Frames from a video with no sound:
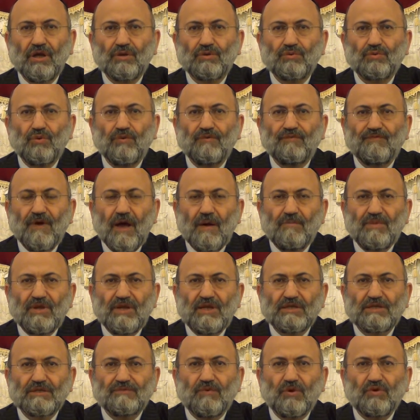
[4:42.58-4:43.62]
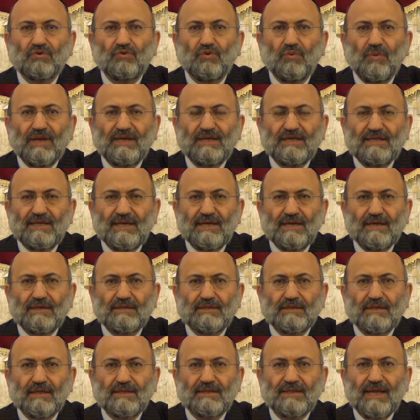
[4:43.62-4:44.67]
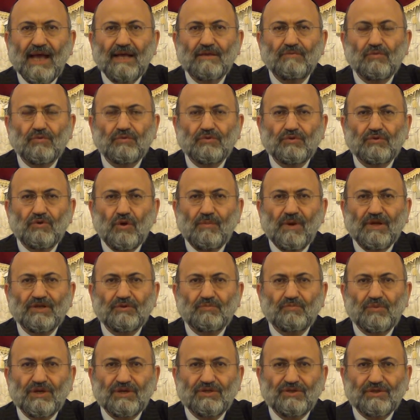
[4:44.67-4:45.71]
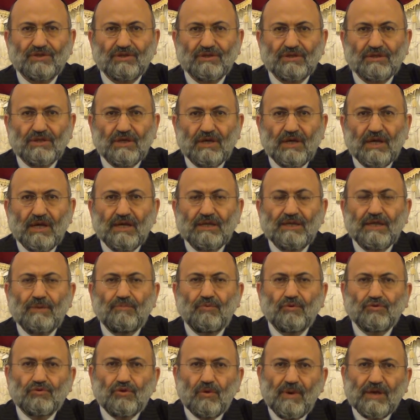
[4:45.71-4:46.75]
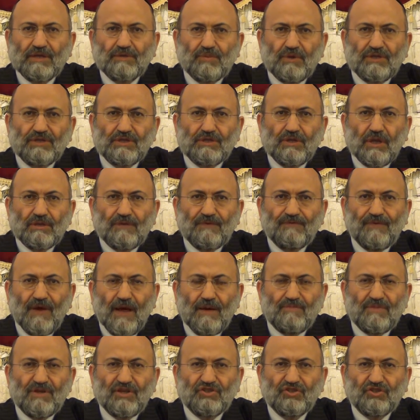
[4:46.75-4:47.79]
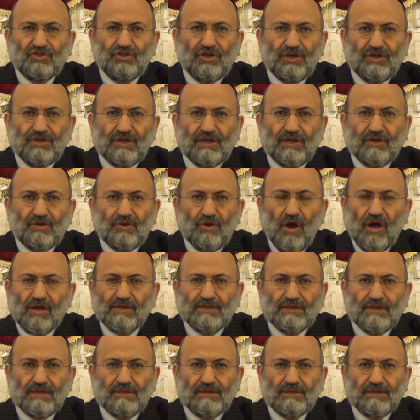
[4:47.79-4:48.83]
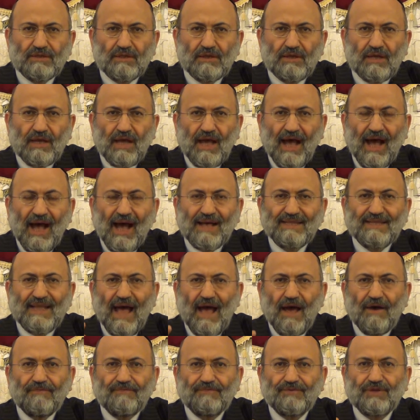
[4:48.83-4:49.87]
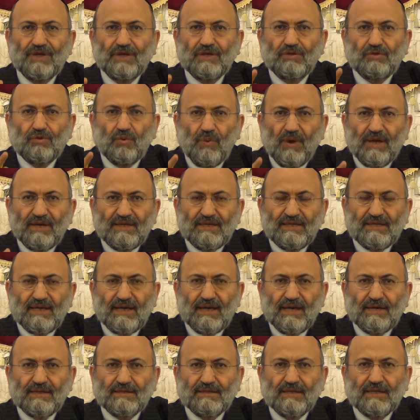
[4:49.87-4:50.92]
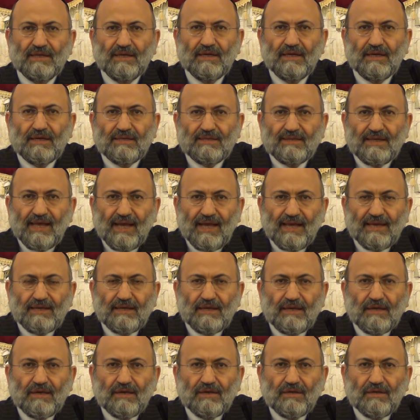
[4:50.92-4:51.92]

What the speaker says: Two families for 20 years, they had so much pressures. They put so much pressure on the family, children, cousins, and after 20 years, they